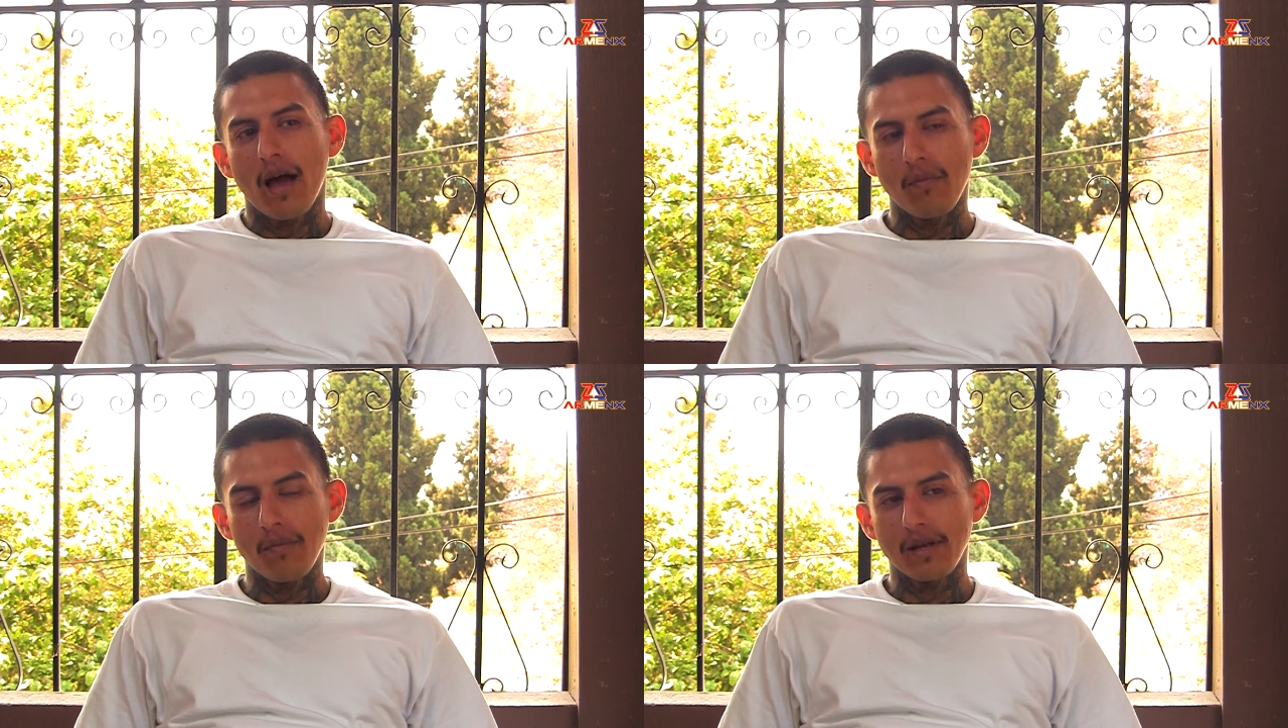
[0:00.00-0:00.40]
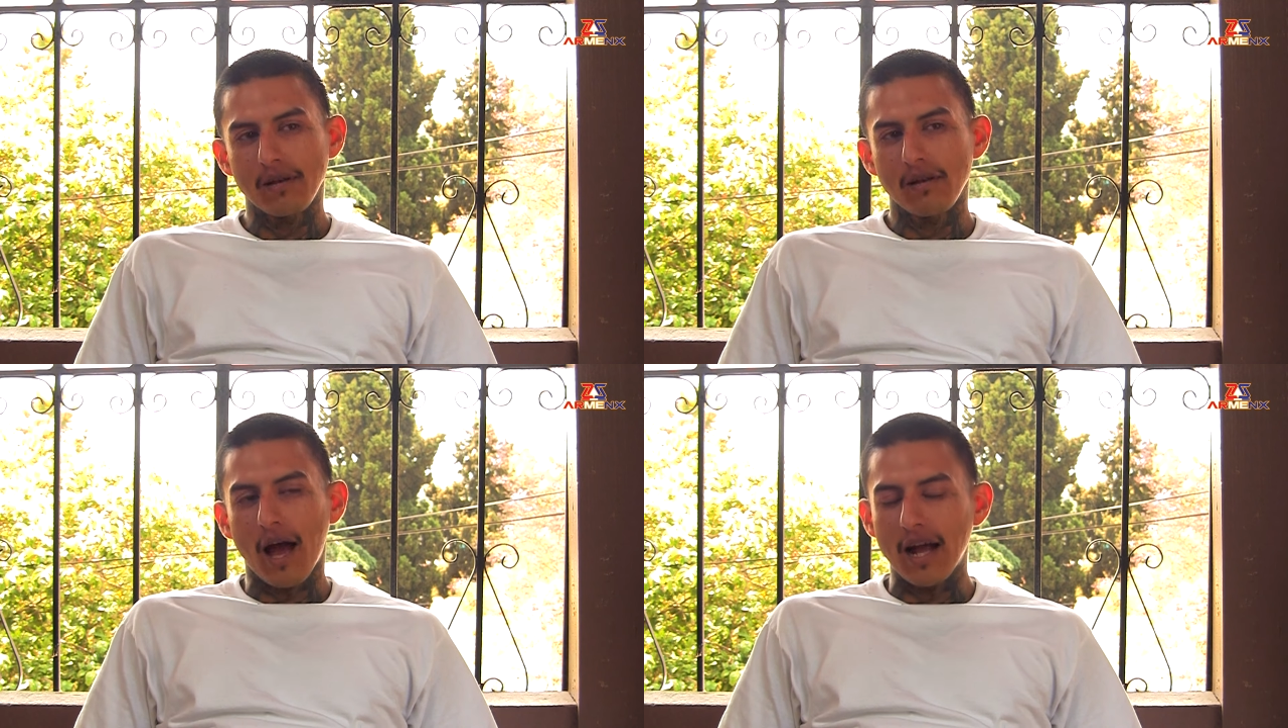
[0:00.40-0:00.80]
I
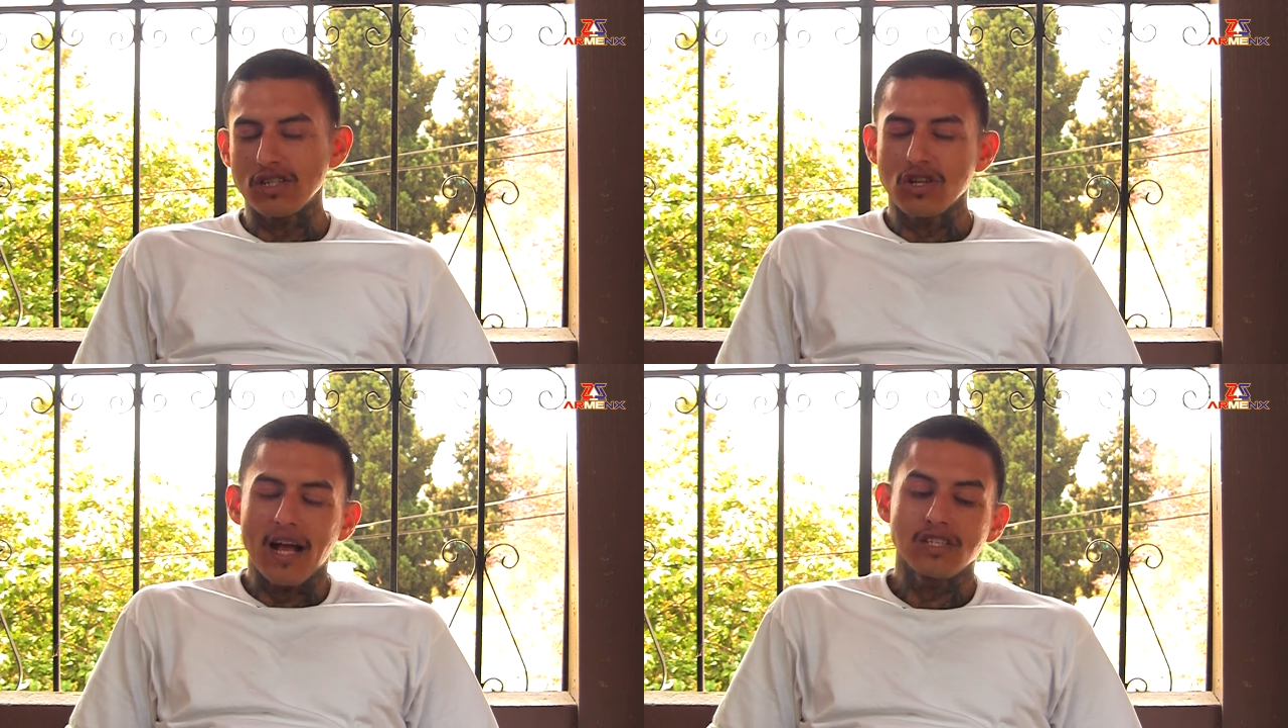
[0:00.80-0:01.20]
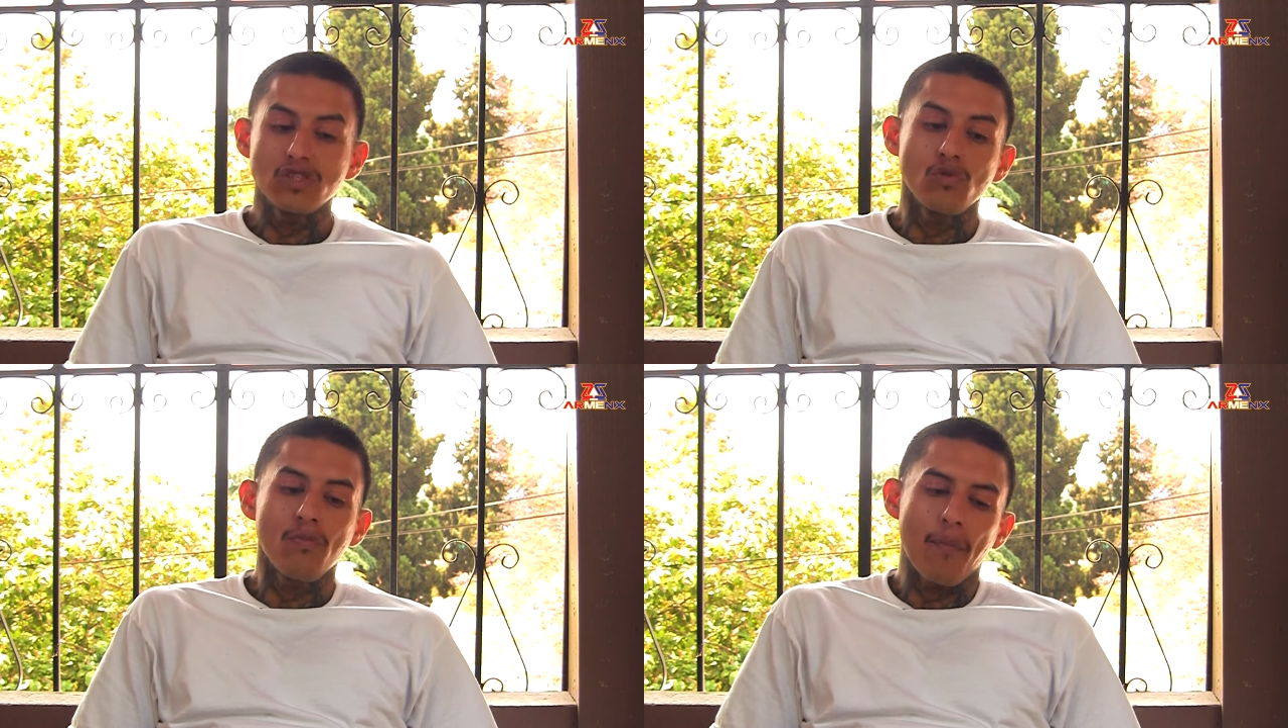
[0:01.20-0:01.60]
mean, I
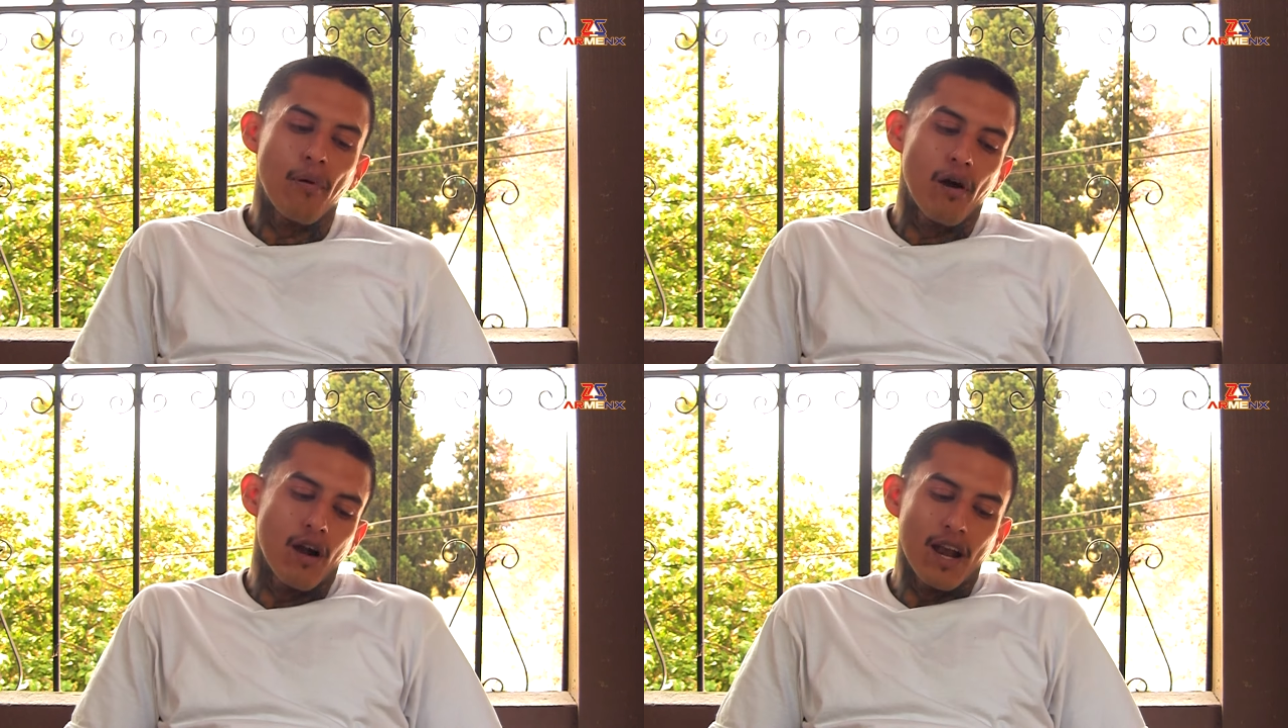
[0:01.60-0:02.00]
just do my part.